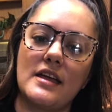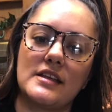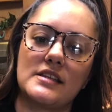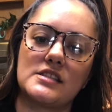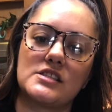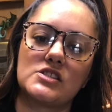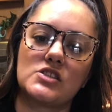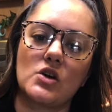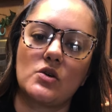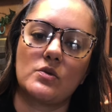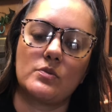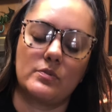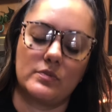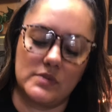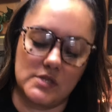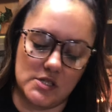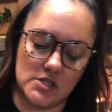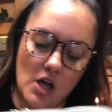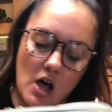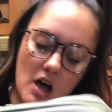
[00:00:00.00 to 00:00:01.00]
It's so
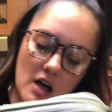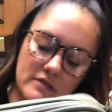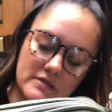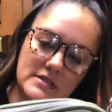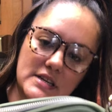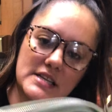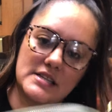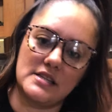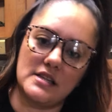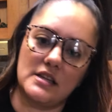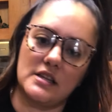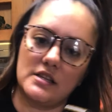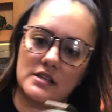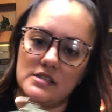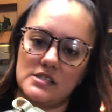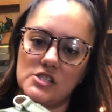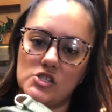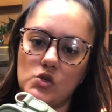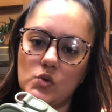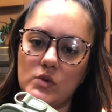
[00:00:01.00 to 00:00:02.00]
soft and
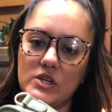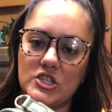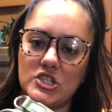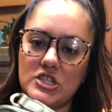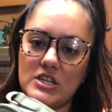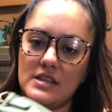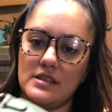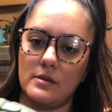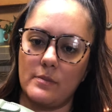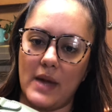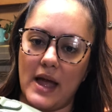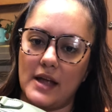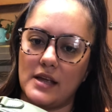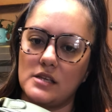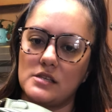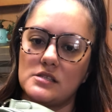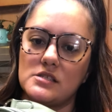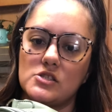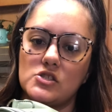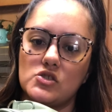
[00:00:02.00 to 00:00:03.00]
squishy. The bag
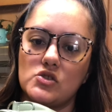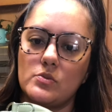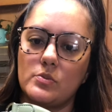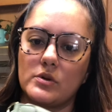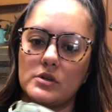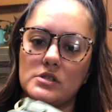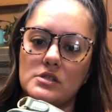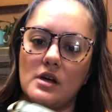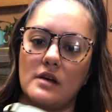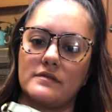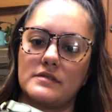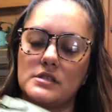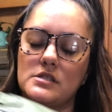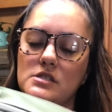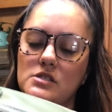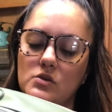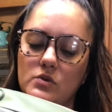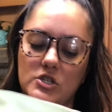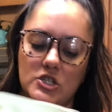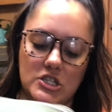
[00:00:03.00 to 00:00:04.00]
is super soft and
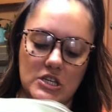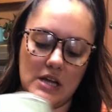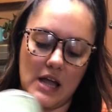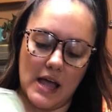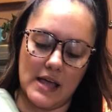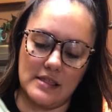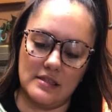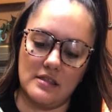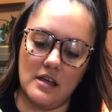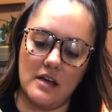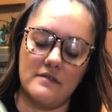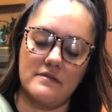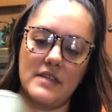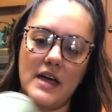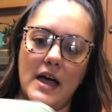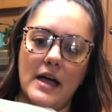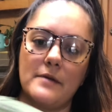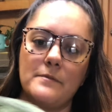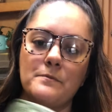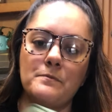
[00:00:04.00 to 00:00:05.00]
squishy. I love
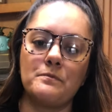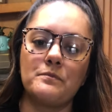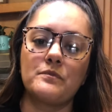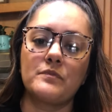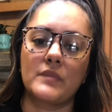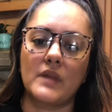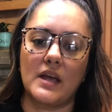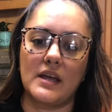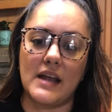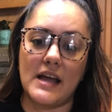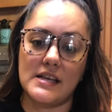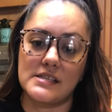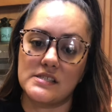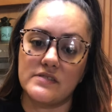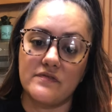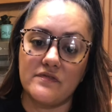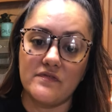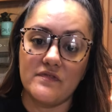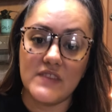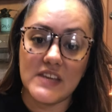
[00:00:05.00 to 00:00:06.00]
that. It has
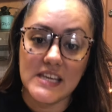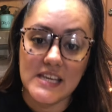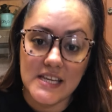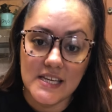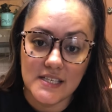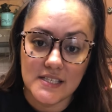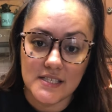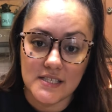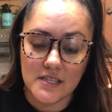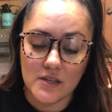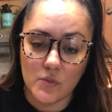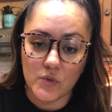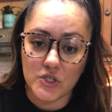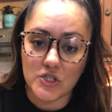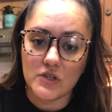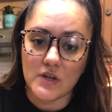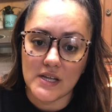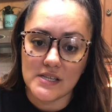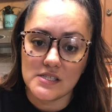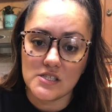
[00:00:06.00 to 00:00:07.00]
feet,
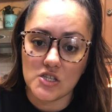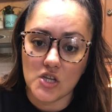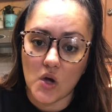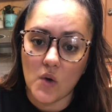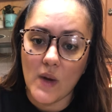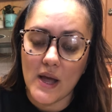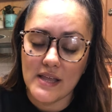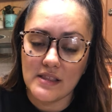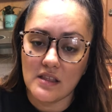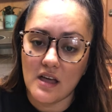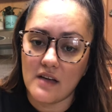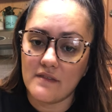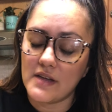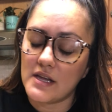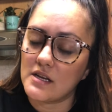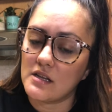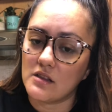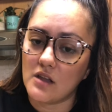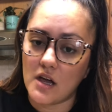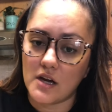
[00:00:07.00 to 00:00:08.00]
which you guys know I love,
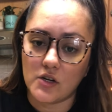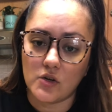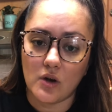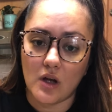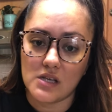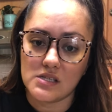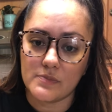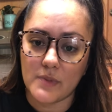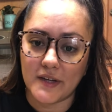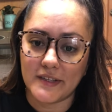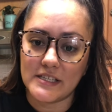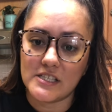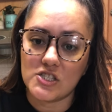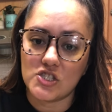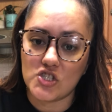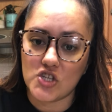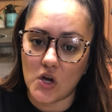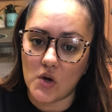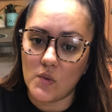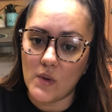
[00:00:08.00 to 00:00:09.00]
and a lot of crossbodies
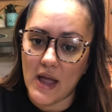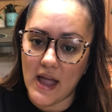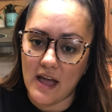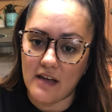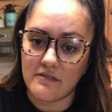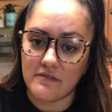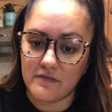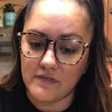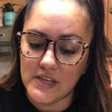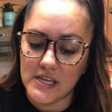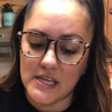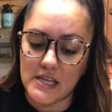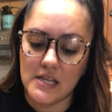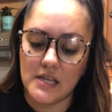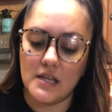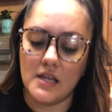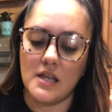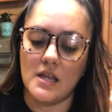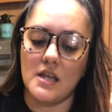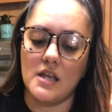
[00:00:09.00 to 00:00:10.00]
don't have
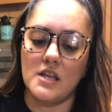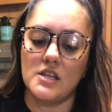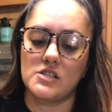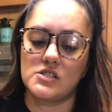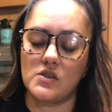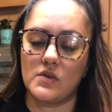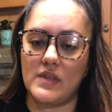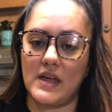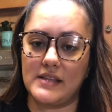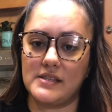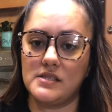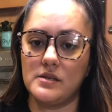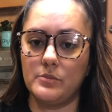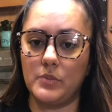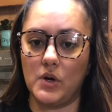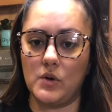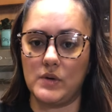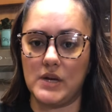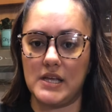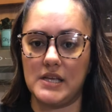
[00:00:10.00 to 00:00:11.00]
feet, so that's a
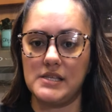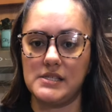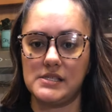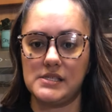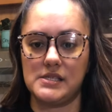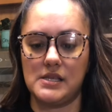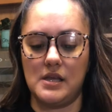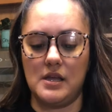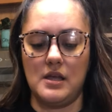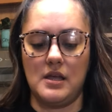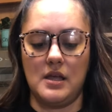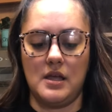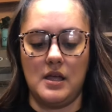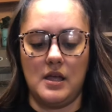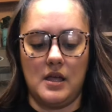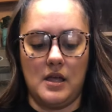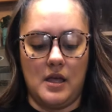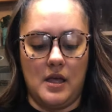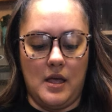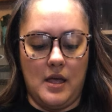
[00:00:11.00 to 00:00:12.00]
bonus.
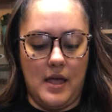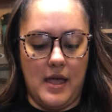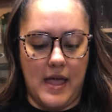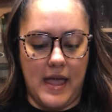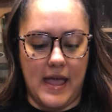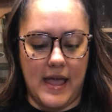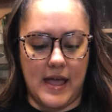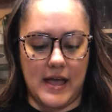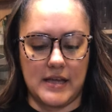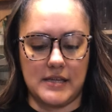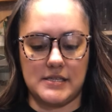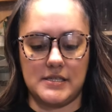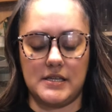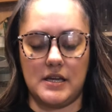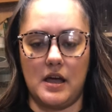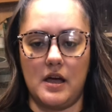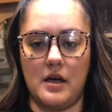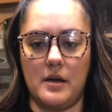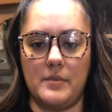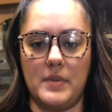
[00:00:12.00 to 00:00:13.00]
And
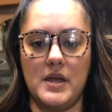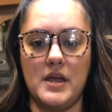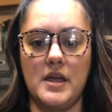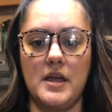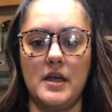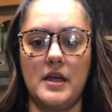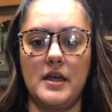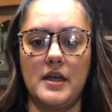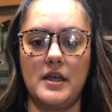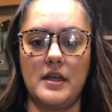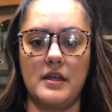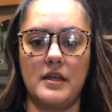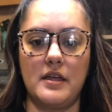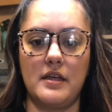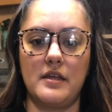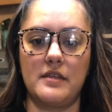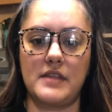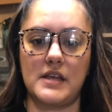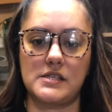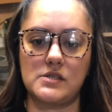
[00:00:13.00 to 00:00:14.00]
um,
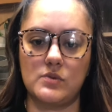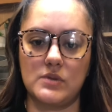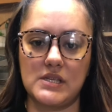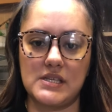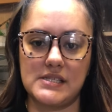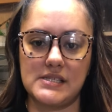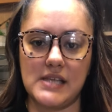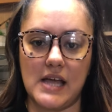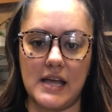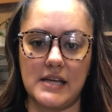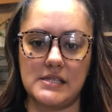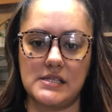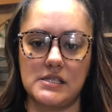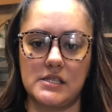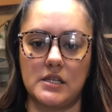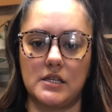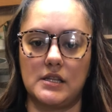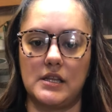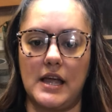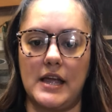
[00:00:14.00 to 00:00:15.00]
that's what the sides
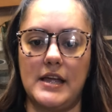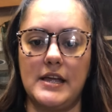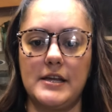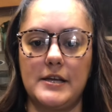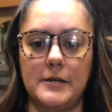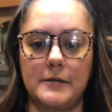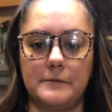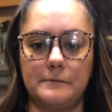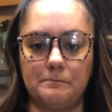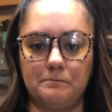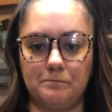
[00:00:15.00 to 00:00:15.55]
look like.